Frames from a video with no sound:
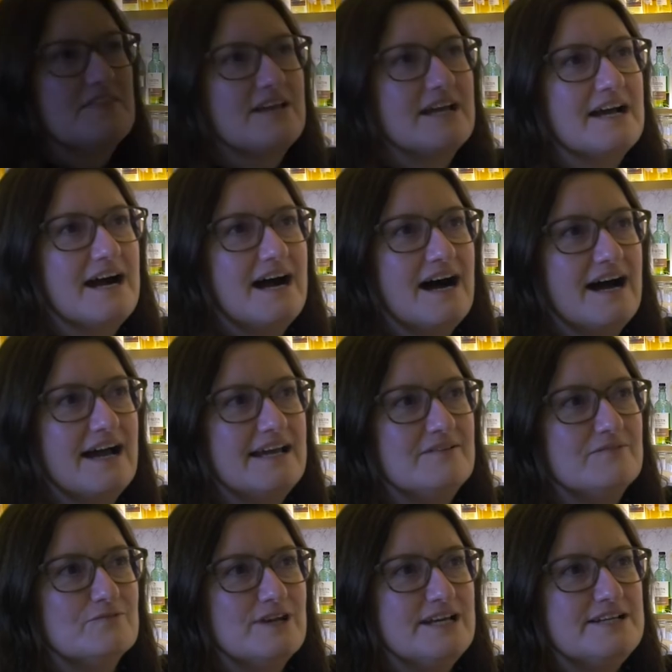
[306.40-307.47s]
thing I
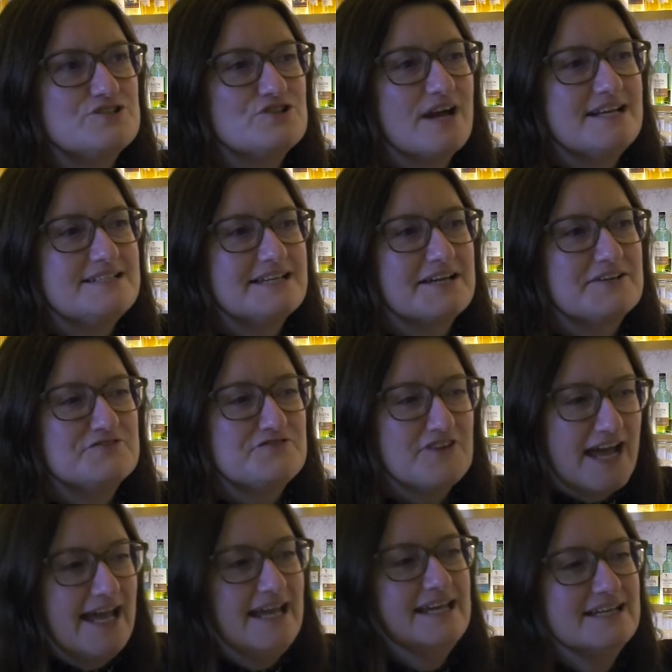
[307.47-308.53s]
really try to
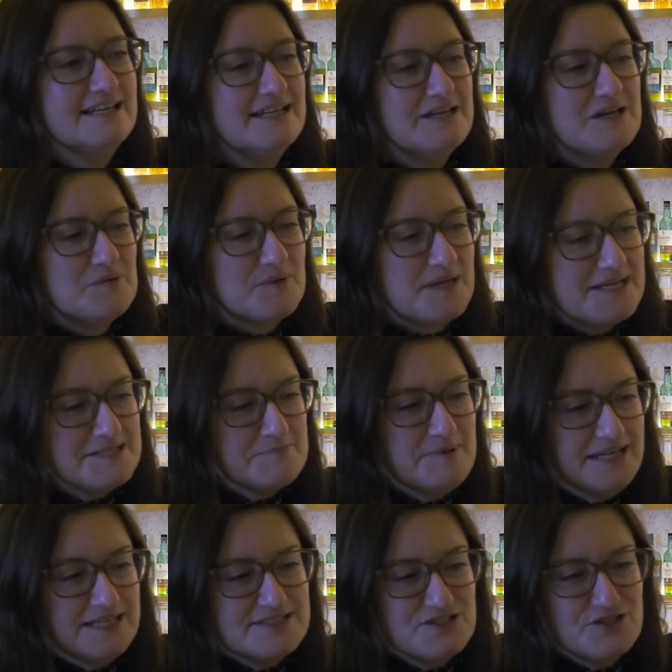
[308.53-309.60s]
convey when I
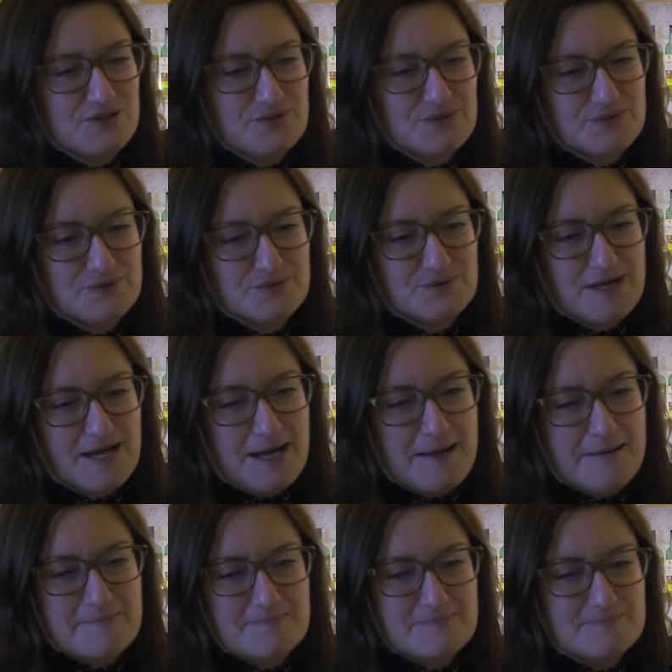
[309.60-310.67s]
speak to
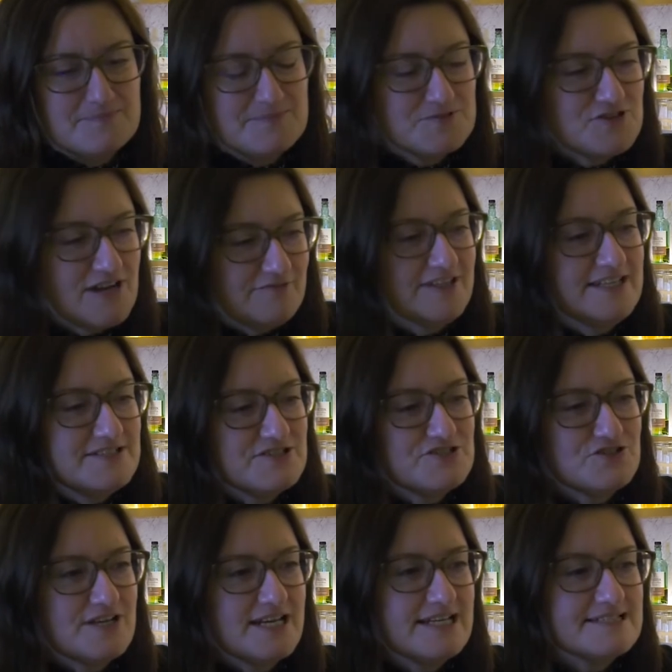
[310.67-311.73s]
travel
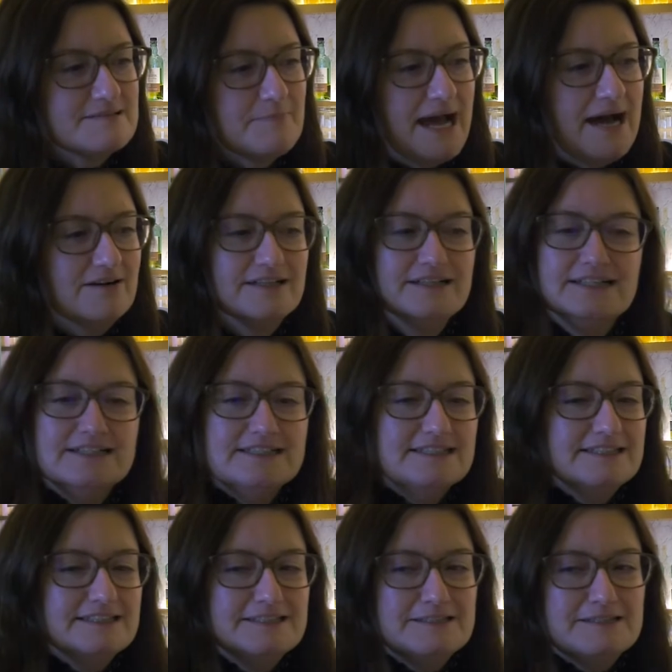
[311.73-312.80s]
industry is about
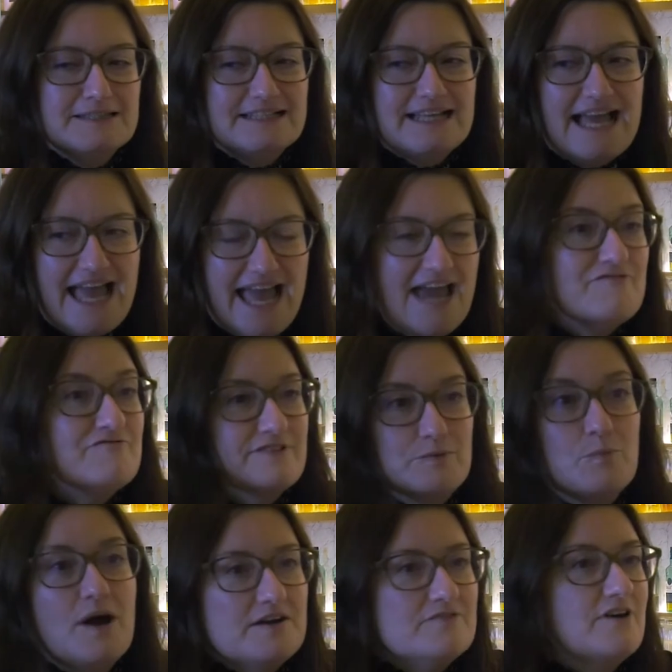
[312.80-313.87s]
every
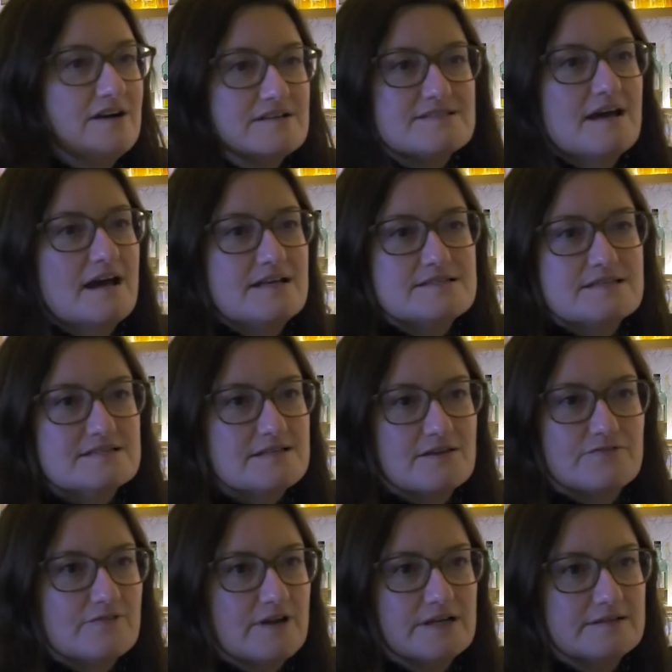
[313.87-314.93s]
one of our sites is
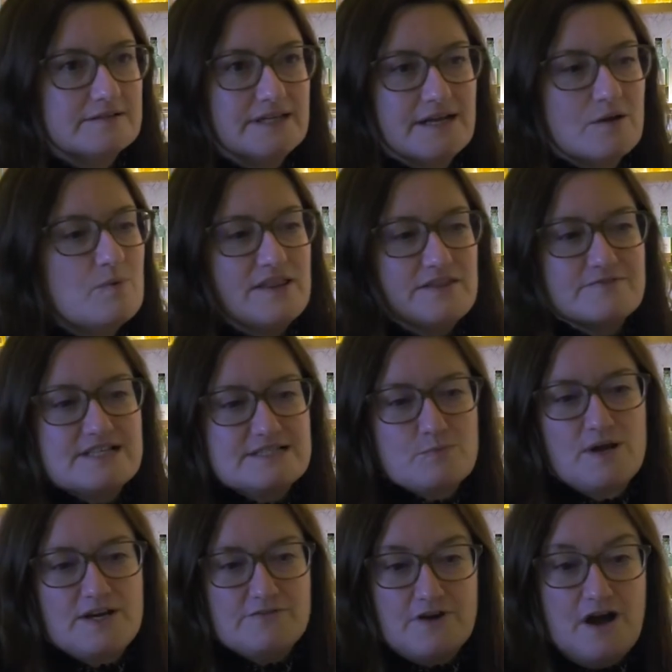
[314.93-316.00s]
different. You know, whether it's
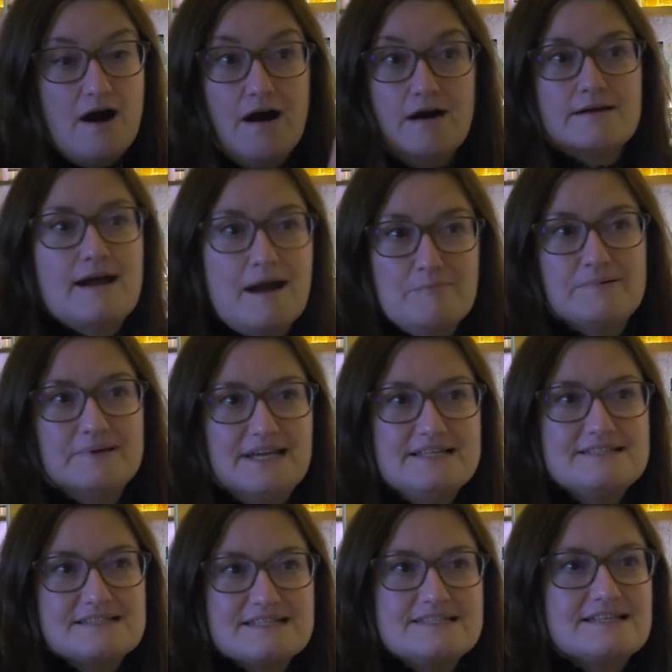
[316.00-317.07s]
one of our
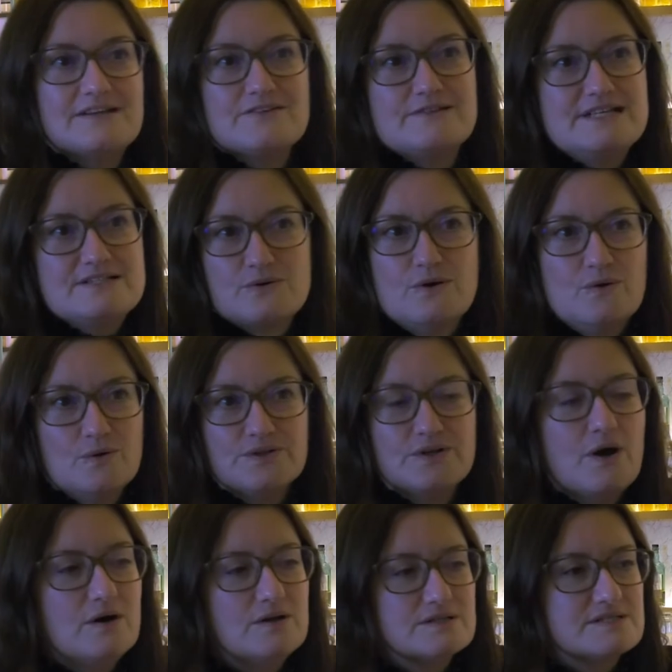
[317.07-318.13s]
company's distilleries or
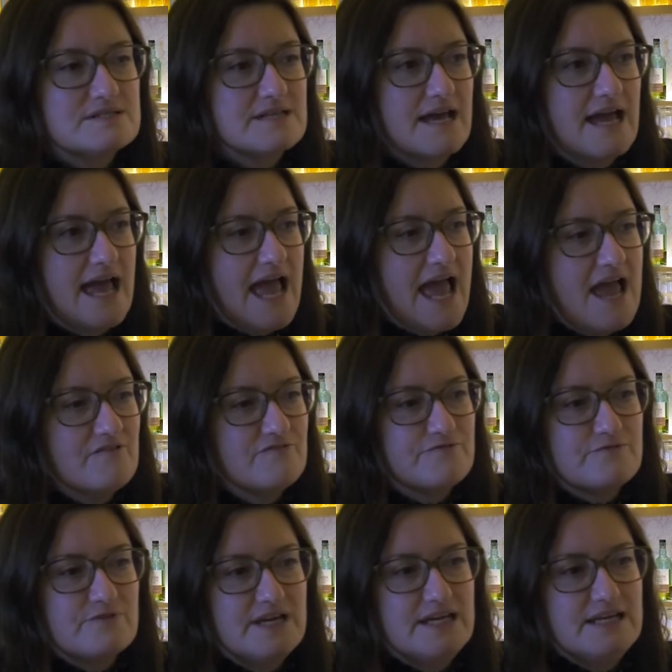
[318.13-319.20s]
not,
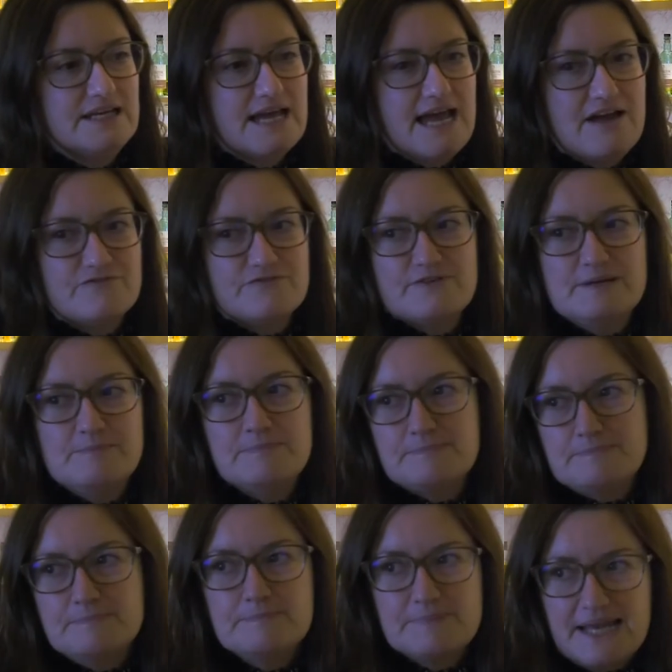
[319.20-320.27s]
every
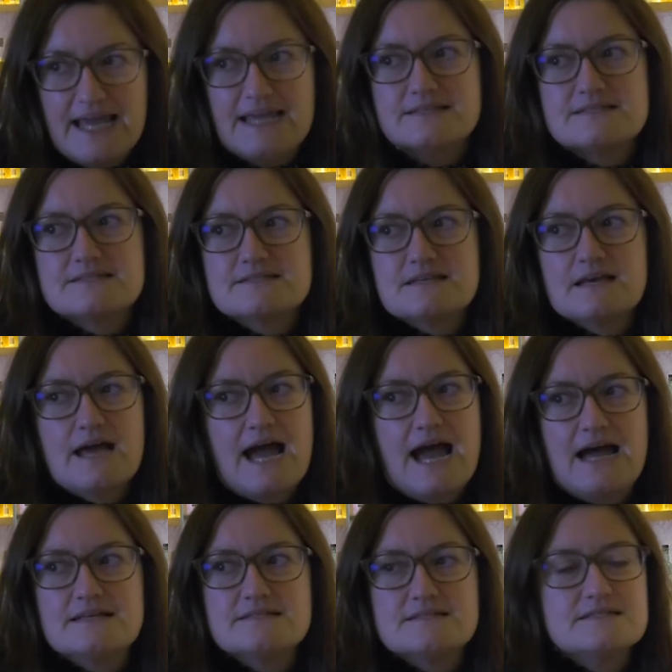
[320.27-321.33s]
place
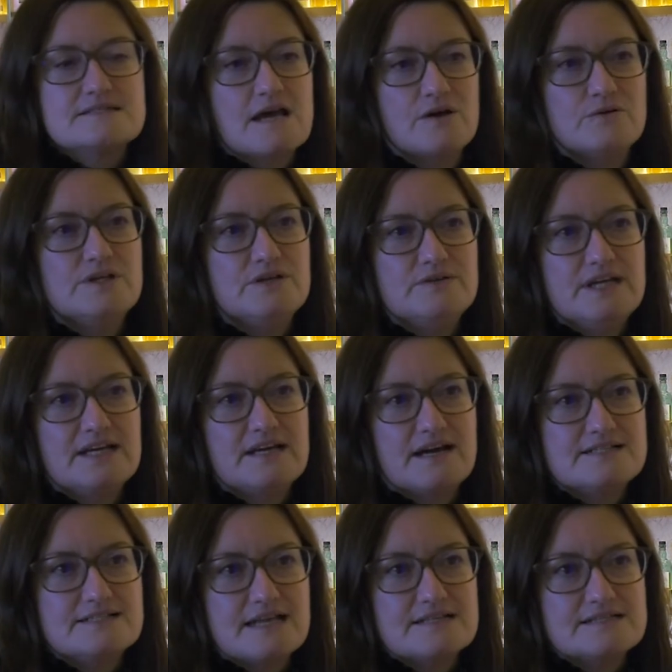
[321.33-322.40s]
has its own unique
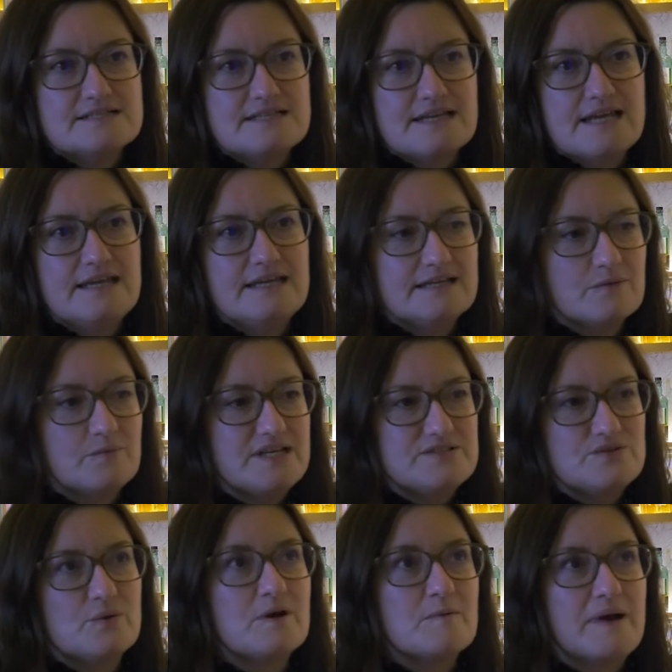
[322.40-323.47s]
identity. You know, we
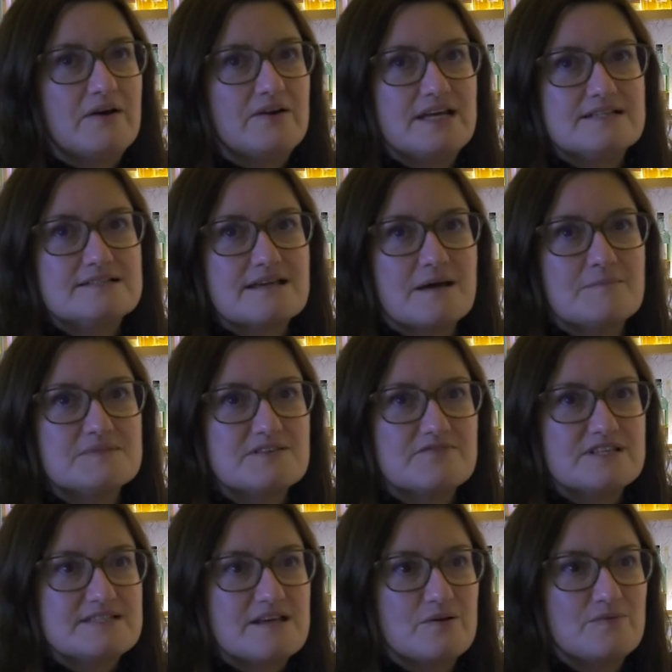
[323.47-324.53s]
talk about it in terms of
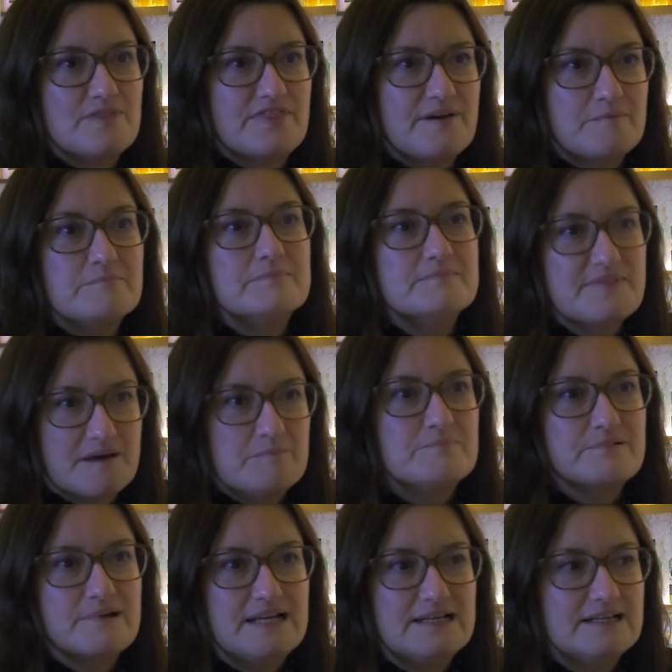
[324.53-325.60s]
its own
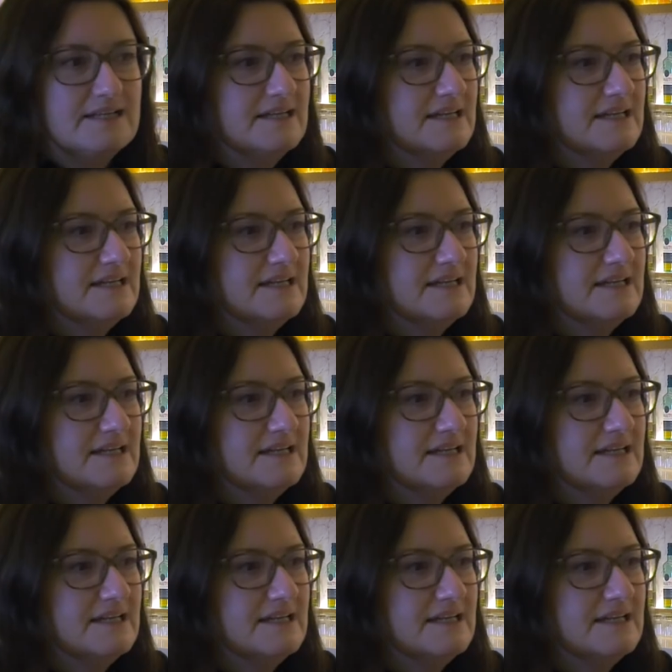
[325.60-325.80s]
thumbprint.